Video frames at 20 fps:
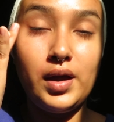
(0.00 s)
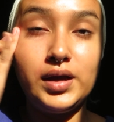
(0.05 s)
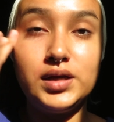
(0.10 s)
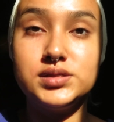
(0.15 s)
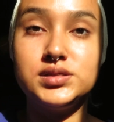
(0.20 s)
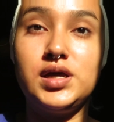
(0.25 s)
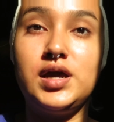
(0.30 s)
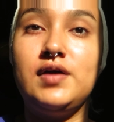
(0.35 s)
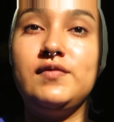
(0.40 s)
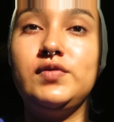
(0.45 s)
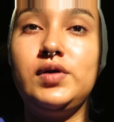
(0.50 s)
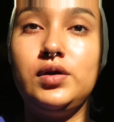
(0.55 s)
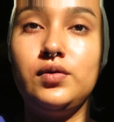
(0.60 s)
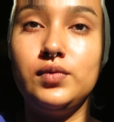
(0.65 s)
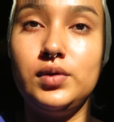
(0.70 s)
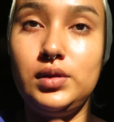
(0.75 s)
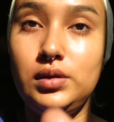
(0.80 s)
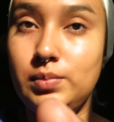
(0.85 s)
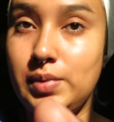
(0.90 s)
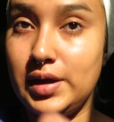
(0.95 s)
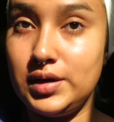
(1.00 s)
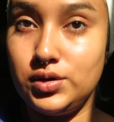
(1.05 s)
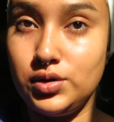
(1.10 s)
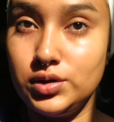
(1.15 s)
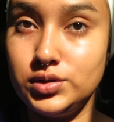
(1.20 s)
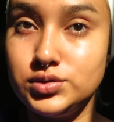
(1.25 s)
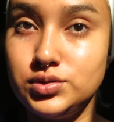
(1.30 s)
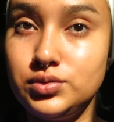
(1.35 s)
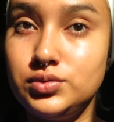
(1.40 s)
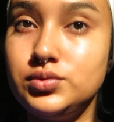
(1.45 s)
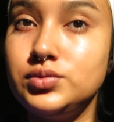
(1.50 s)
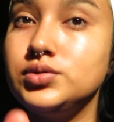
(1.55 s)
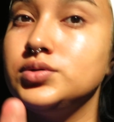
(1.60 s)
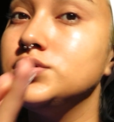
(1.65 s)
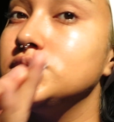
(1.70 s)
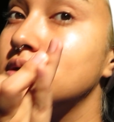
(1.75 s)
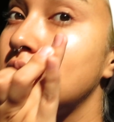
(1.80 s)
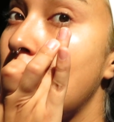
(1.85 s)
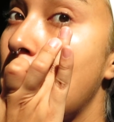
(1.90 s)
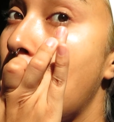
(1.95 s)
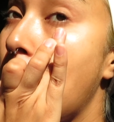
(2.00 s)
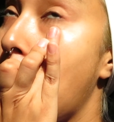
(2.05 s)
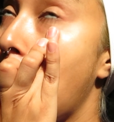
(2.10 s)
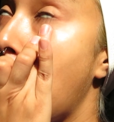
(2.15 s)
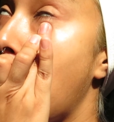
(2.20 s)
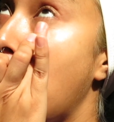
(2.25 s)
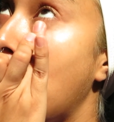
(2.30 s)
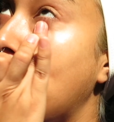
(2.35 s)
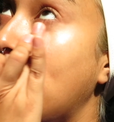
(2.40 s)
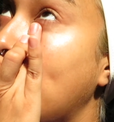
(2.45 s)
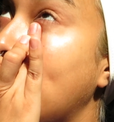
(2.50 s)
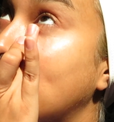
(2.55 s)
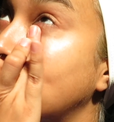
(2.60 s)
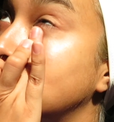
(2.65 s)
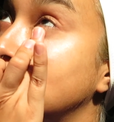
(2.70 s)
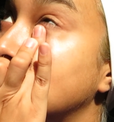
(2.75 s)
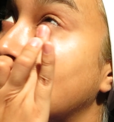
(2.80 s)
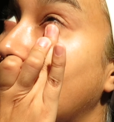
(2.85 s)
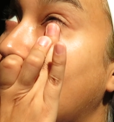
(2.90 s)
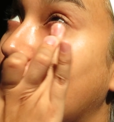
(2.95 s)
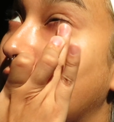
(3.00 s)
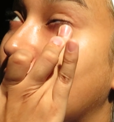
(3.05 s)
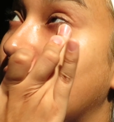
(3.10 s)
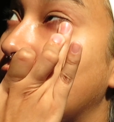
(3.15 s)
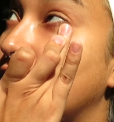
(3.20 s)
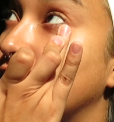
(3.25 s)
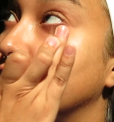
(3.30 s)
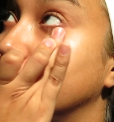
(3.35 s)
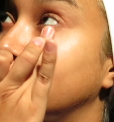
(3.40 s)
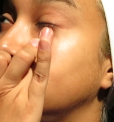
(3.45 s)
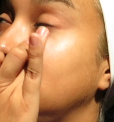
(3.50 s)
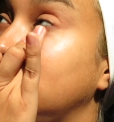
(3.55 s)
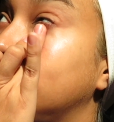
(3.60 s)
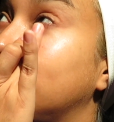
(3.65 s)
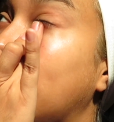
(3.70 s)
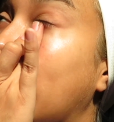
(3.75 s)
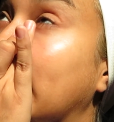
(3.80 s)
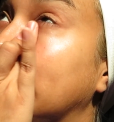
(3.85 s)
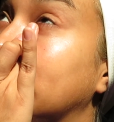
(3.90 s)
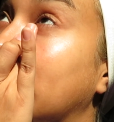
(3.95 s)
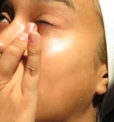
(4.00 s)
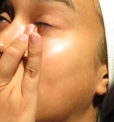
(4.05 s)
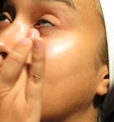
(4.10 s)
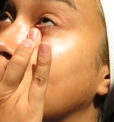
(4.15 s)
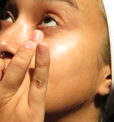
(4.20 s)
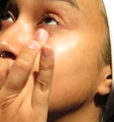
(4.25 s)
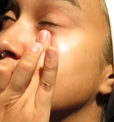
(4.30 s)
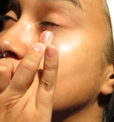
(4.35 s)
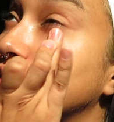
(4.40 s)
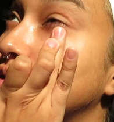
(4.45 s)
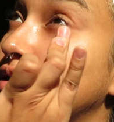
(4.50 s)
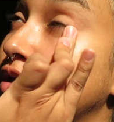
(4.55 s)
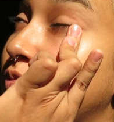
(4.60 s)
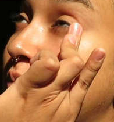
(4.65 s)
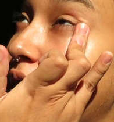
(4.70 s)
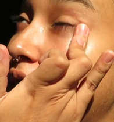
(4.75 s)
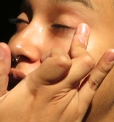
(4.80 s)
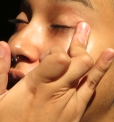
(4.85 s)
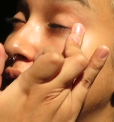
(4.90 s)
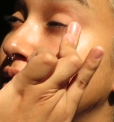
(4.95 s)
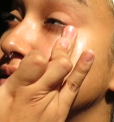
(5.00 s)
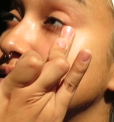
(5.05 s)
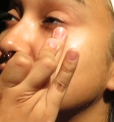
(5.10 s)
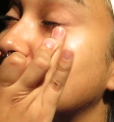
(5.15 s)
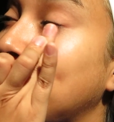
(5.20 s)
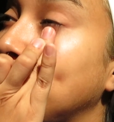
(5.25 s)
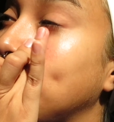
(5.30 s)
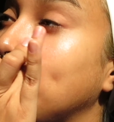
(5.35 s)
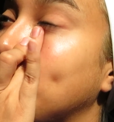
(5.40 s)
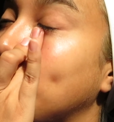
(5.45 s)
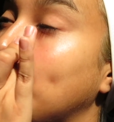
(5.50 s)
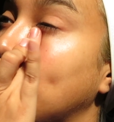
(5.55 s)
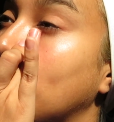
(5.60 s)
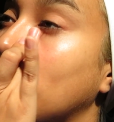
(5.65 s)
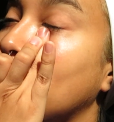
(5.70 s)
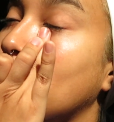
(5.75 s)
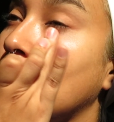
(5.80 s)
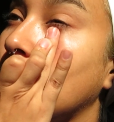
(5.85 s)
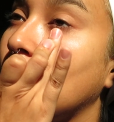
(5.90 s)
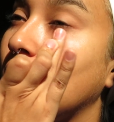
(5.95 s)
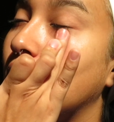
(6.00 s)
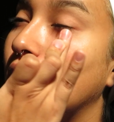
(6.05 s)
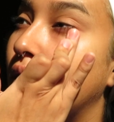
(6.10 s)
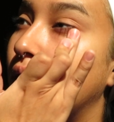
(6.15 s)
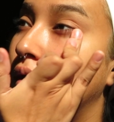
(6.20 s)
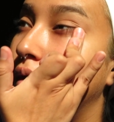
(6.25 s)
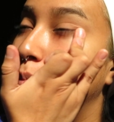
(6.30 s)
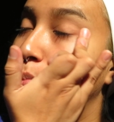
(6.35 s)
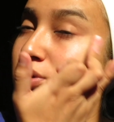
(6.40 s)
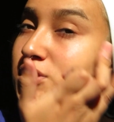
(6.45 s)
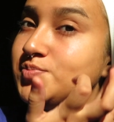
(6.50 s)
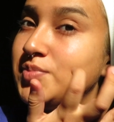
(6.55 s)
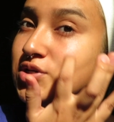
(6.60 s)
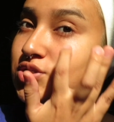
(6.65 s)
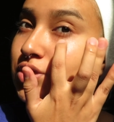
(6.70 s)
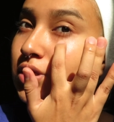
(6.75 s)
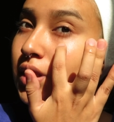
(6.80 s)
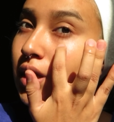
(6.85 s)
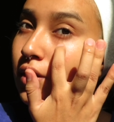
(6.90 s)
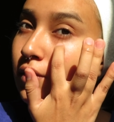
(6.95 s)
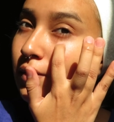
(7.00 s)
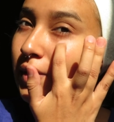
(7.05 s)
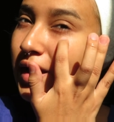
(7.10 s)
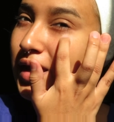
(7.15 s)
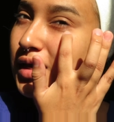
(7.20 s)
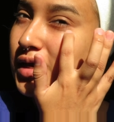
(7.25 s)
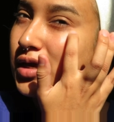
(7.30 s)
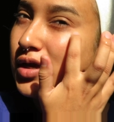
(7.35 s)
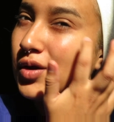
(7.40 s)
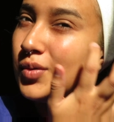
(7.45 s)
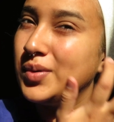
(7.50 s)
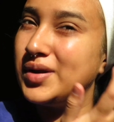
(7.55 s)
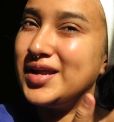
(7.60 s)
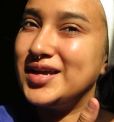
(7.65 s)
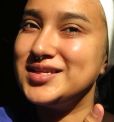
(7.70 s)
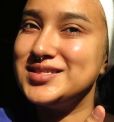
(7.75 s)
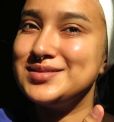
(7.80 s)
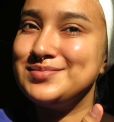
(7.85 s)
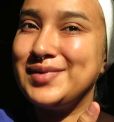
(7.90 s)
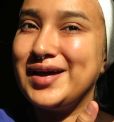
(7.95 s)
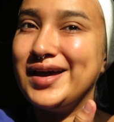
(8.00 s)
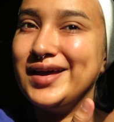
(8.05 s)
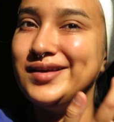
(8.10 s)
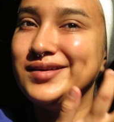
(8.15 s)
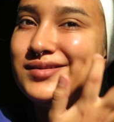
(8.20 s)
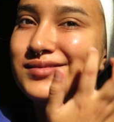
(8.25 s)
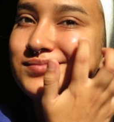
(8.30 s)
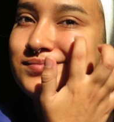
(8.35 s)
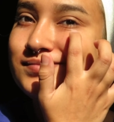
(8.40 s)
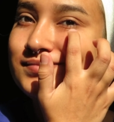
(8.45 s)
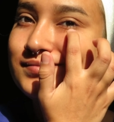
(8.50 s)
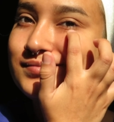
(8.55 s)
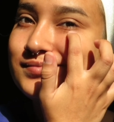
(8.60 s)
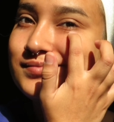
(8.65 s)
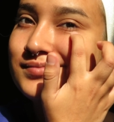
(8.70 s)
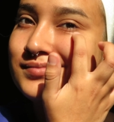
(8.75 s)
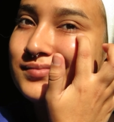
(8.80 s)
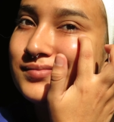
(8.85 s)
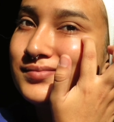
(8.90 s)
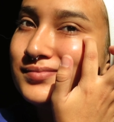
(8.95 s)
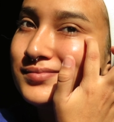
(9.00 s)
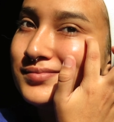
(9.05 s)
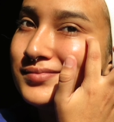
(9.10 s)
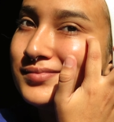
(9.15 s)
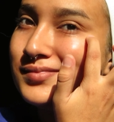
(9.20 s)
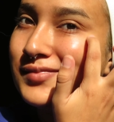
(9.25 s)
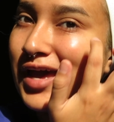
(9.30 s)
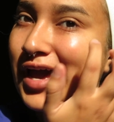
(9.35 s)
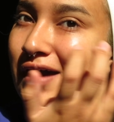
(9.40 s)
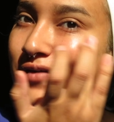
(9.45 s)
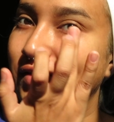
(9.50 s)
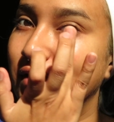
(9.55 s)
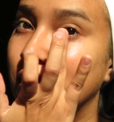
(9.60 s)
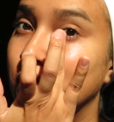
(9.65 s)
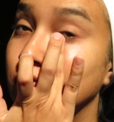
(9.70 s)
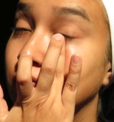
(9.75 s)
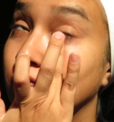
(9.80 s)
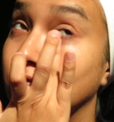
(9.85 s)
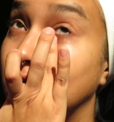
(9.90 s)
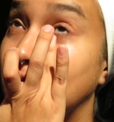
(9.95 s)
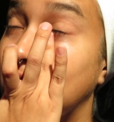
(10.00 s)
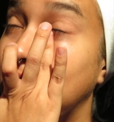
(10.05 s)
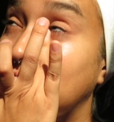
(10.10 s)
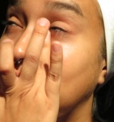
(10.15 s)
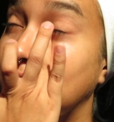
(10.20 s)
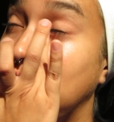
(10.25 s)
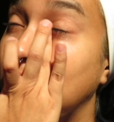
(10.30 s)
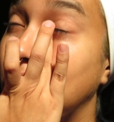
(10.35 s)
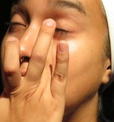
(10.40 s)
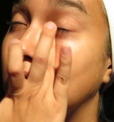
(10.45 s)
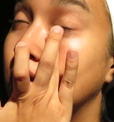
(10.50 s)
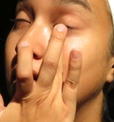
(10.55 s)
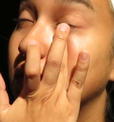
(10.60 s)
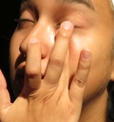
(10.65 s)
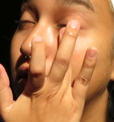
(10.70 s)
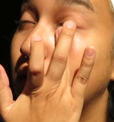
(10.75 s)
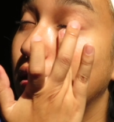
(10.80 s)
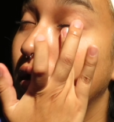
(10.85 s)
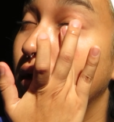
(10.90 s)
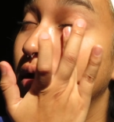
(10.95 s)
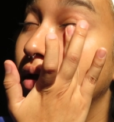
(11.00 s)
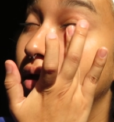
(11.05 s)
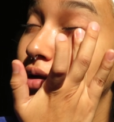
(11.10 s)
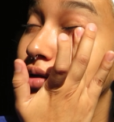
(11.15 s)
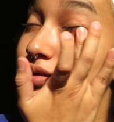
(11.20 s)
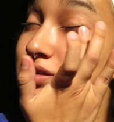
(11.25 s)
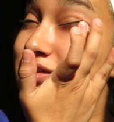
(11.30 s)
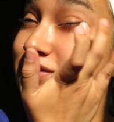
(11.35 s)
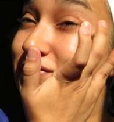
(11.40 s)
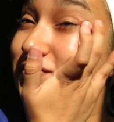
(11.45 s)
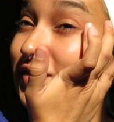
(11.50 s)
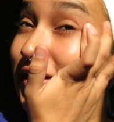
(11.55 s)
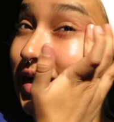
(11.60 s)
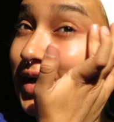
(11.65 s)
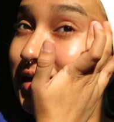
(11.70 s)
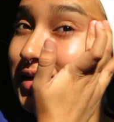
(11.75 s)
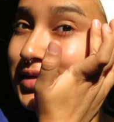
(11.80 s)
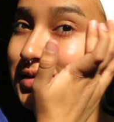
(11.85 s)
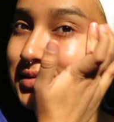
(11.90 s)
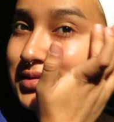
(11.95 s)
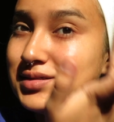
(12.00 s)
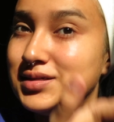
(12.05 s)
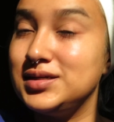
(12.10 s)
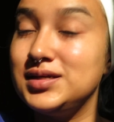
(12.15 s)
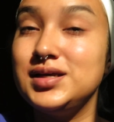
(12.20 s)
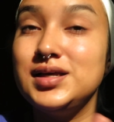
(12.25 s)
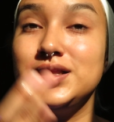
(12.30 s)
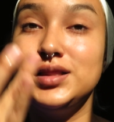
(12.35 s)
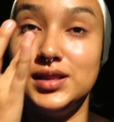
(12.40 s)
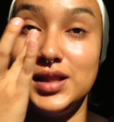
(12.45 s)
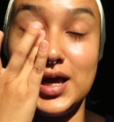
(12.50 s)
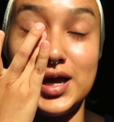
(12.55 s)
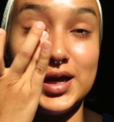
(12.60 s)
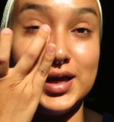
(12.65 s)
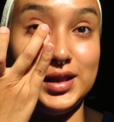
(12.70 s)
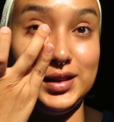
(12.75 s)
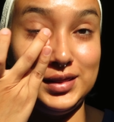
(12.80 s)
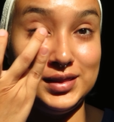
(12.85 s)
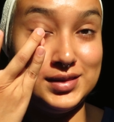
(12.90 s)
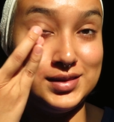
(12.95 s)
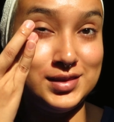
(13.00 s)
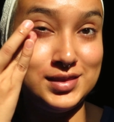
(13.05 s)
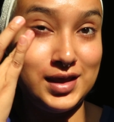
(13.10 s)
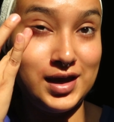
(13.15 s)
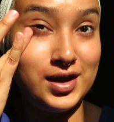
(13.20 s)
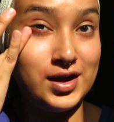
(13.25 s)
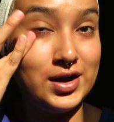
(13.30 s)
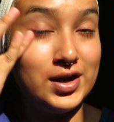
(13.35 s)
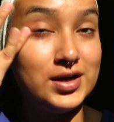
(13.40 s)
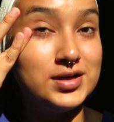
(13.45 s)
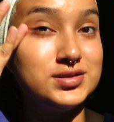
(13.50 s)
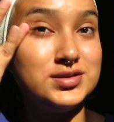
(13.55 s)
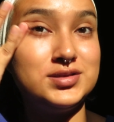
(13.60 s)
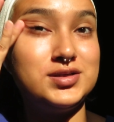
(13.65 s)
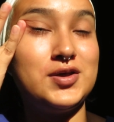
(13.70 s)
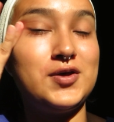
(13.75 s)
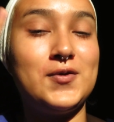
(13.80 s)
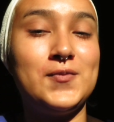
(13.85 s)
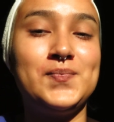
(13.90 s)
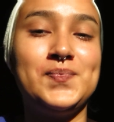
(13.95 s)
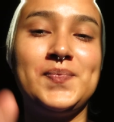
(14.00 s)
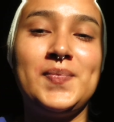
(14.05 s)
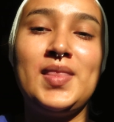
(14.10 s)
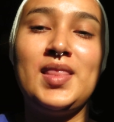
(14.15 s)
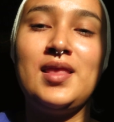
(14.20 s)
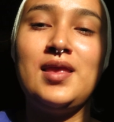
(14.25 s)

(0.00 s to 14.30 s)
Because I have like really bad dark circles and I have really fine lines underneath my eyes, um, especially like right here when I smile. I have like a really defined line there, so